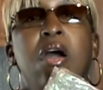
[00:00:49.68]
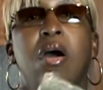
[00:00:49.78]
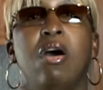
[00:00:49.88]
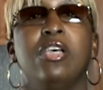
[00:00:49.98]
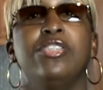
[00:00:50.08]

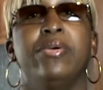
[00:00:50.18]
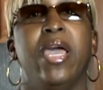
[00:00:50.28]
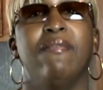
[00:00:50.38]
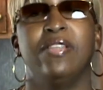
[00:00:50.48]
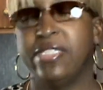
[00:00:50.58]
Also
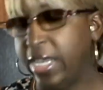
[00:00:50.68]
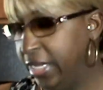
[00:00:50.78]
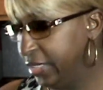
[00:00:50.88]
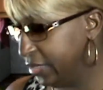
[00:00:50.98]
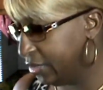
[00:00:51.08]
have a
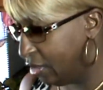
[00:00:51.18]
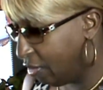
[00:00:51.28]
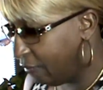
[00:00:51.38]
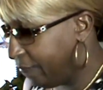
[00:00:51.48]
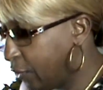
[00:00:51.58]
taste
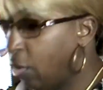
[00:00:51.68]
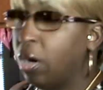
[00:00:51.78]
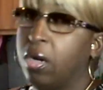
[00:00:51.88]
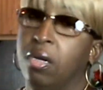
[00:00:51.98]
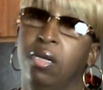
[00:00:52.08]

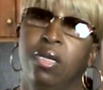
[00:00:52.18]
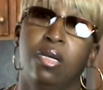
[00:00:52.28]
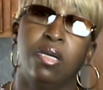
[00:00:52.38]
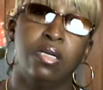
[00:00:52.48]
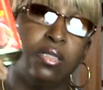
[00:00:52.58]
for
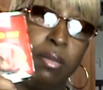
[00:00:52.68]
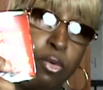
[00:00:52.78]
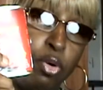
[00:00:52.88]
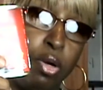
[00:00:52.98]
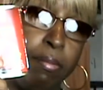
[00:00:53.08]
some
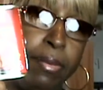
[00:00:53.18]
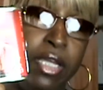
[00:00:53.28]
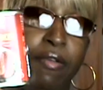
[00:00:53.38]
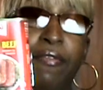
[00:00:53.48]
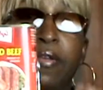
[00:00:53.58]
corned beef.